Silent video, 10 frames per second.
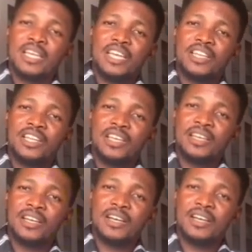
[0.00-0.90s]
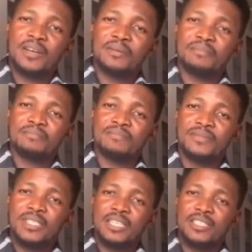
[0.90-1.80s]
In the
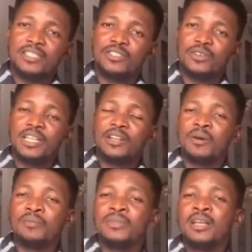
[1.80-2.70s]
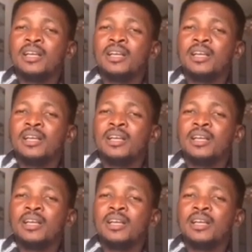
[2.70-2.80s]
duodenum,